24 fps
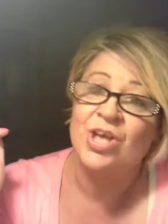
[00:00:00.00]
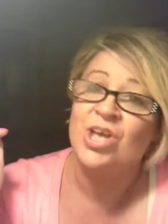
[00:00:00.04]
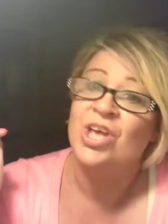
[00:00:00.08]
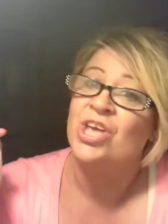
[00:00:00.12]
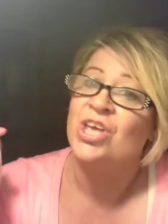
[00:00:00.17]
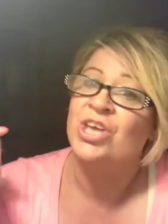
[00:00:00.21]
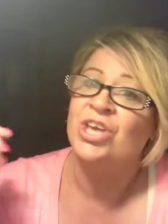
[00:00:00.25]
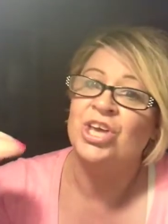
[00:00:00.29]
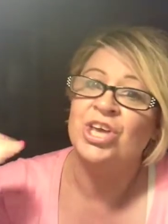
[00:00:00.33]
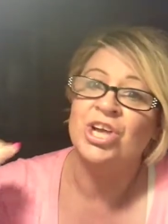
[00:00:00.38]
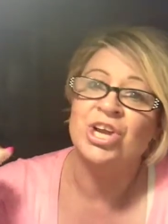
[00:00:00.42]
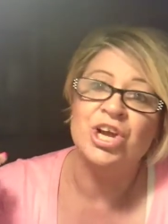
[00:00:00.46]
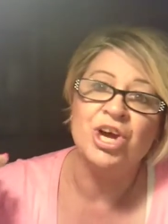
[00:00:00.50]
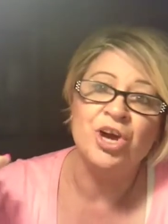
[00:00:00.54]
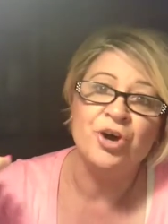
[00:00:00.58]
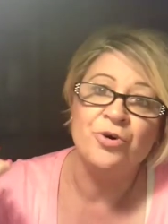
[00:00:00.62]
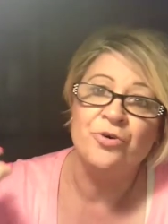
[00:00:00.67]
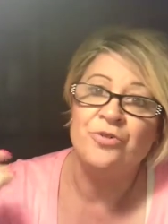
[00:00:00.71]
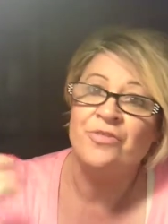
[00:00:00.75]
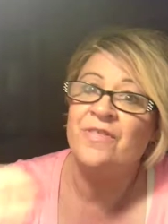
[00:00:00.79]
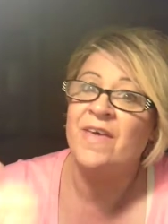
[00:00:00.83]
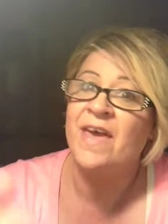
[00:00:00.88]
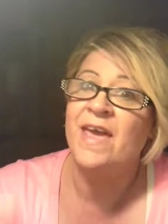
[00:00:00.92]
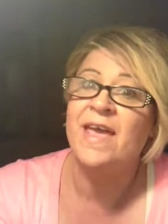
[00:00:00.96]

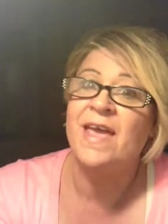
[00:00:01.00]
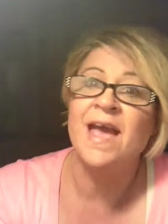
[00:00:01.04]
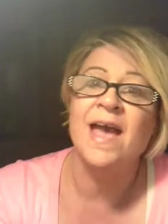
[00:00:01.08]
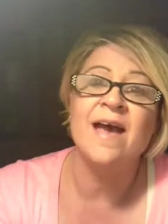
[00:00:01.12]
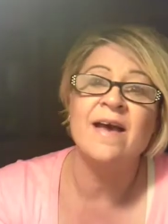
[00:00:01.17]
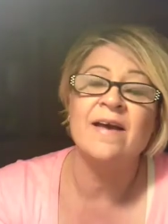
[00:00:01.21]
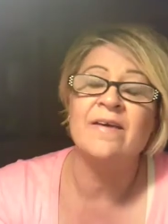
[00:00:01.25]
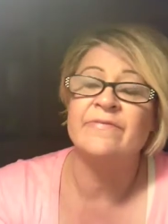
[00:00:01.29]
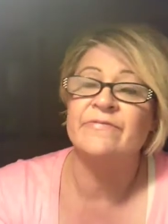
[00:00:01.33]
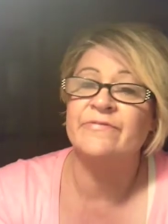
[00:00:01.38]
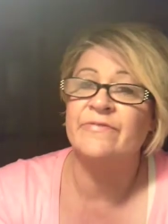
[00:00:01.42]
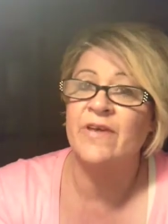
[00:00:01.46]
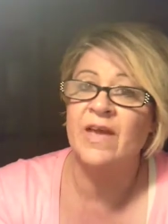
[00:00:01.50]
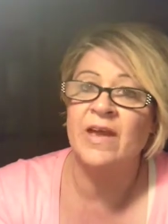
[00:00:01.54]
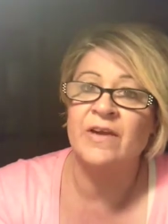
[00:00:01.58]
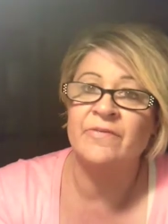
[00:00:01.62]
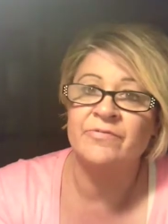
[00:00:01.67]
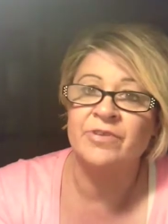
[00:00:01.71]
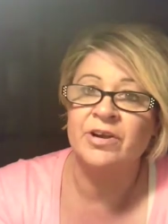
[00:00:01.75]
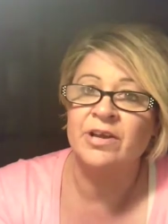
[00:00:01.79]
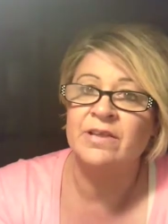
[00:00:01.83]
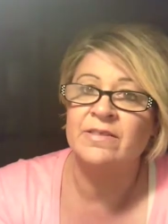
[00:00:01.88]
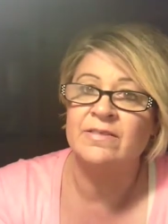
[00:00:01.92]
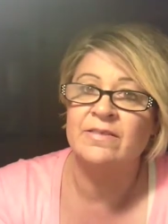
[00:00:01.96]
They have
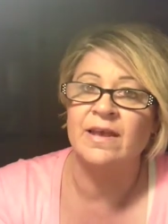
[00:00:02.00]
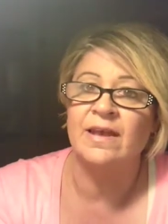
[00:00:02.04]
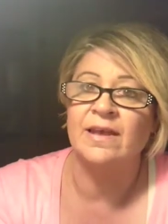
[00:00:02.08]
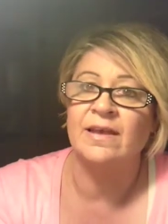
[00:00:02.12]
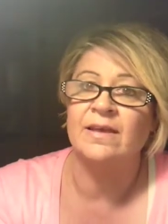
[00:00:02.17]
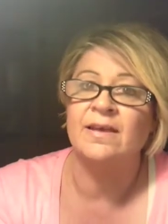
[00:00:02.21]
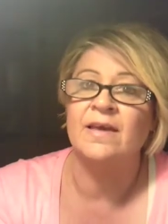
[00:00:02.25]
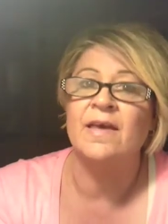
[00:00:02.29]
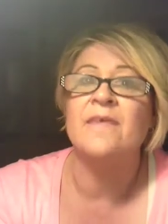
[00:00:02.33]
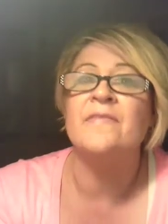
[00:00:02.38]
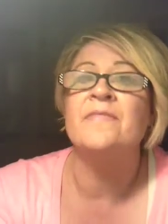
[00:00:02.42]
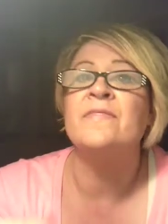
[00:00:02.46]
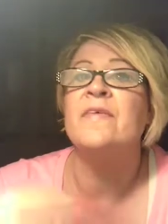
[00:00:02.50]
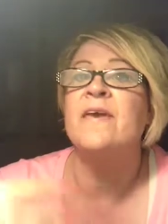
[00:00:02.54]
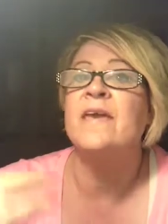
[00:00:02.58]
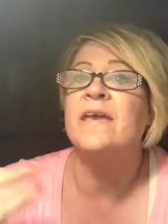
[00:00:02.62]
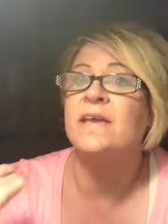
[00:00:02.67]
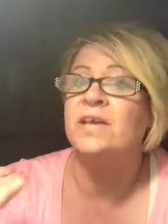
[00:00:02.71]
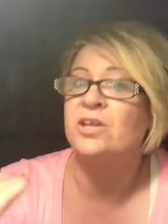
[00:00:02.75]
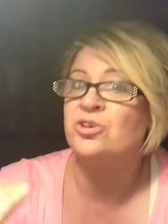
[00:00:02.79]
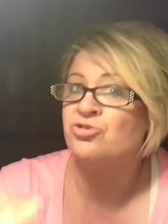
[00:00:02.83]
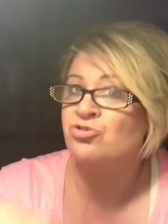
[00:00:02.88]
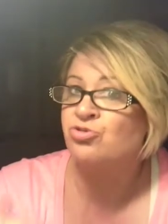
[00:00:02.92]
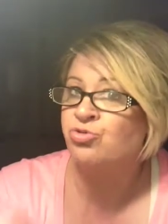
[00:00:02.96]
everything. They
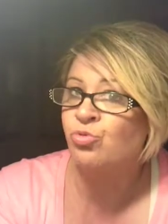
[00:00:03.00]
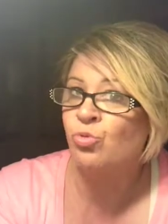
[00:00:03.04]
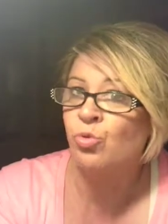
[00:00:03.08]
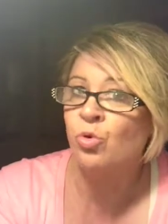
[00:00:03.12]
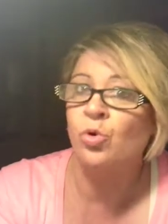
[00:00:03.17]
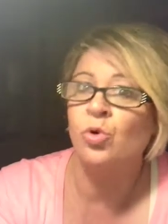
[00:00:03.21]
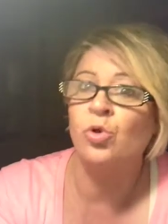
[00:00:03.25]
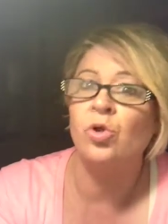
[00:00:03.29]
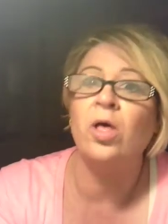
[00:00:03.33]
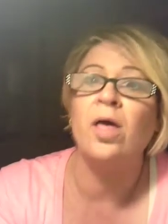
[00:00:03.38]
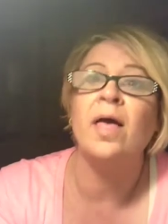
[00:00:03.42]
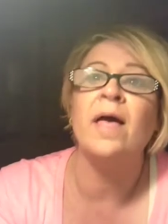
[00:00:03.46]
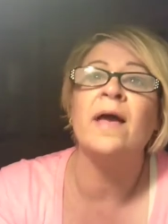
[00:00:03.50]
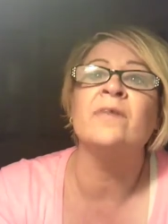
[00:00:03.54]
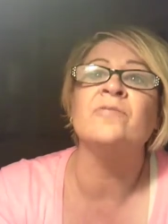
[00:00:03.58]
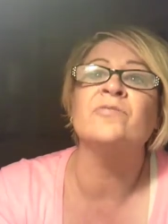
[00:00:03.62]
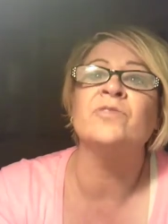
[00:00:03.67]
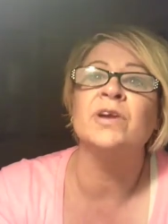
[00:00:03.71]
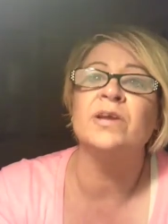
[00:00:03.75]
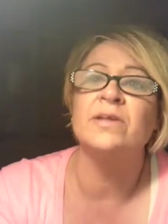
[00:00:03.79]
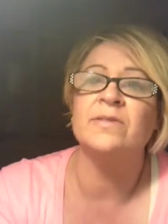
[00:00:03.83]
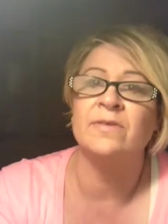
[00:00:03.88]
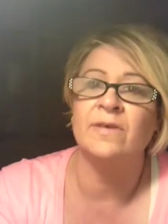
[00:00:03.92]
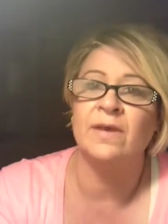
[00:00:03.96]
control
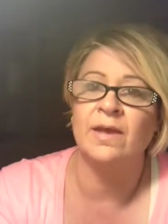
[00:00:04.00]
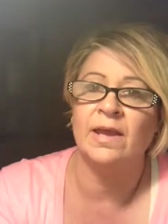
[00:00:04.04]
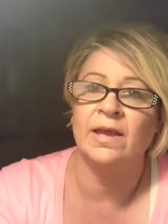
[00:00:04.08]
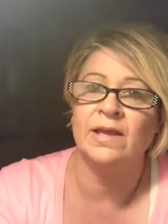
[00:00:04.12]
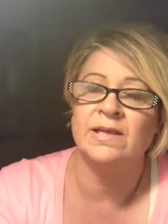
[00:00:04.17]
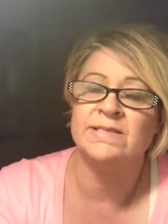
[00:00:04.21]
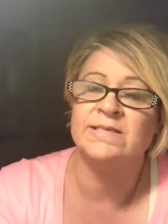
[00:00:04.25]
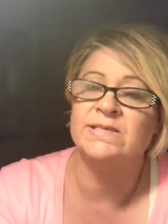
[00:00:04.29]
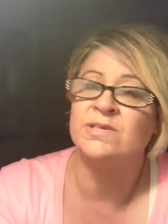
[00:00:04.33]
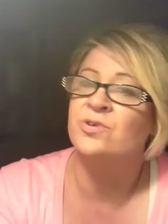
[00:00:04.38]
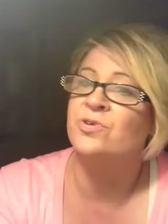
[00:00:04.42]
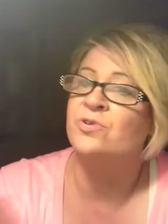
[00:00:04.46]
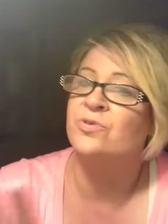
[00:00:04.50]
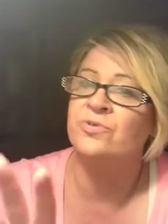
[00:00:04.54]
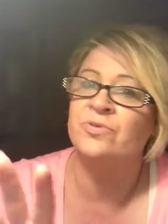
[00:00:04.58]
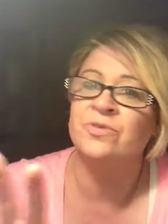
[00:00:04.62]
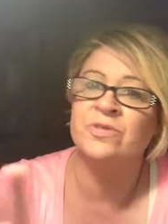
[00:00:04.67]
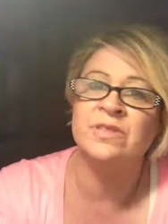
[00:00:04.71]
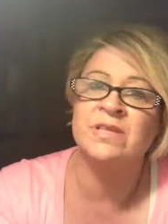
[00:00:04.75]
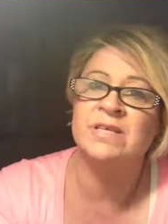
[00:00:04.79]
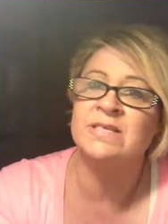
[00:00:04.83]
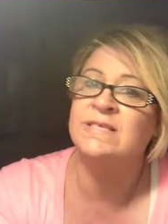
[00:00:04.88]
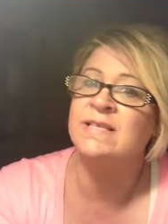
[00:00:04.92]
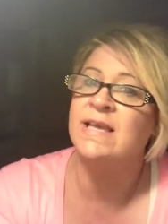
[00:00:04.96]
everything. So
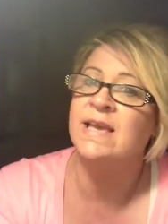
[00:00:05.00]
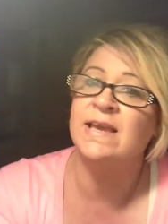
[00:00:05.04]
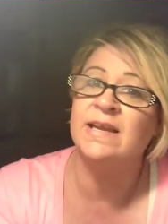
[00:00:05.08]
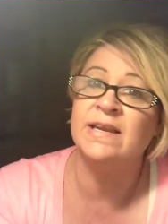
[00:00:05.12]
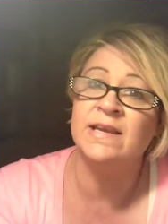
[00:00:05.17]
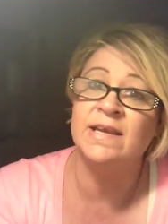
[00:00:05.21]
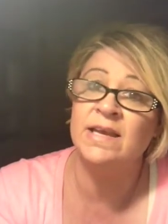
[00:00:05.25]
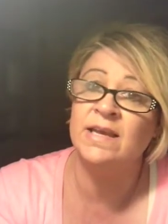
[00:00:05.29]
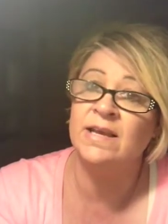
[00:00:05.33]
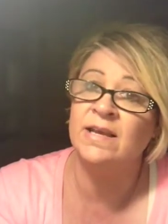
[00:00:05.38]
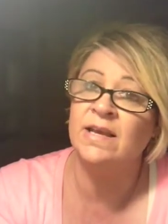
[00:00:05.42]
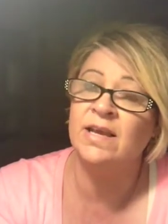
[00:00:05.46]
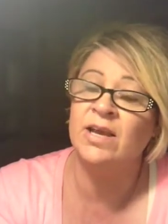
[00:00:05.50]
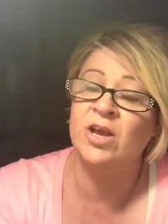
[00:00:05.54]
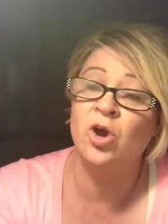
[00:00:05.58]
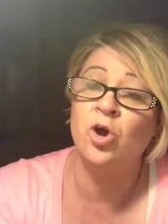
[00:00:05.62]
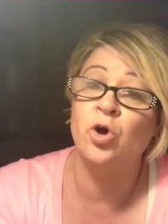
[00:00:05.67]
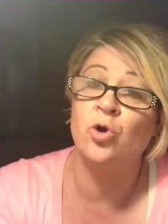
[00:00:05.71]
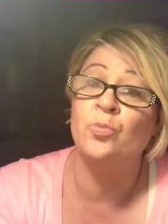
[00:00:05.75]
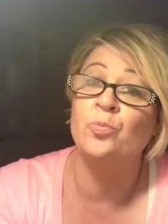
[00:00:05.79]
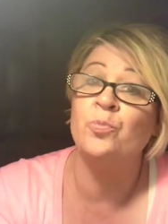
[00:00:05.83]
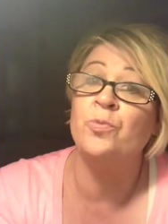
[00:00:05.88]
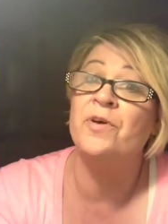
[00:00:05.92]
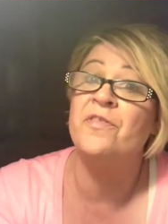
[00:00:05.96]
this ain't hitting
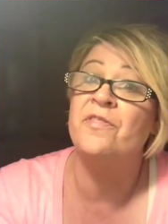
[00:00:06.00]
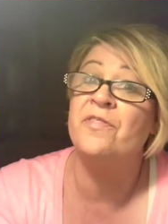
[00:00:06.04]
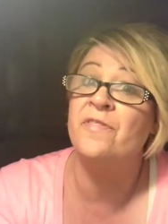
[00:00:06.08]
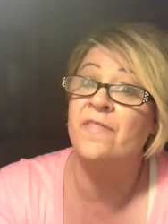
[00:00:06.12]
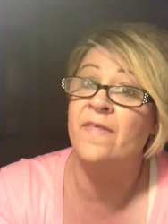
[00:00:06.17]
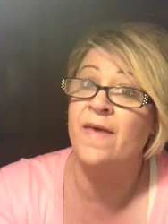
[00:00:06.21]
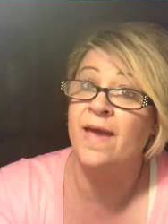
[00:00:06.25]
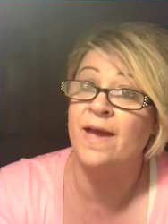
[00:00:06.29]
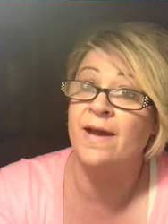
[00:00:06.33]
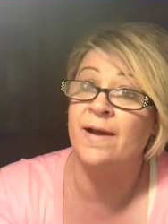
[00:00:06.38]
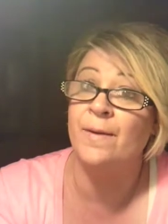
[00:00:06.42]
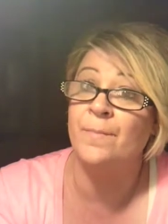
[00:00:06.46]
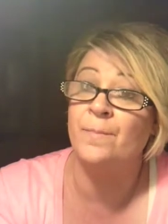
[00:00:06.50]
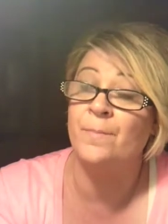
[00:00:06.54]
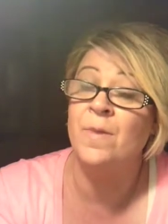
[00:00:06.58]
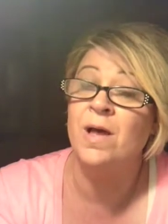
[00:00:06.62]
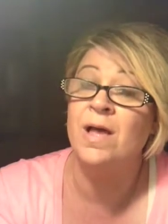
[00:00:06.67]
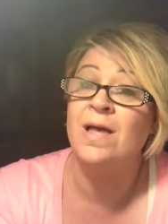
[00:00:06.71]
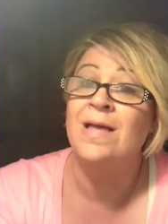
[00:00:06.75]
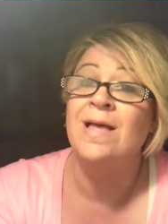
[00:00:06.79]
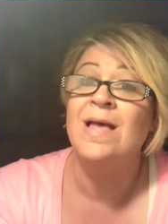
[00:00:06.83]
home with them.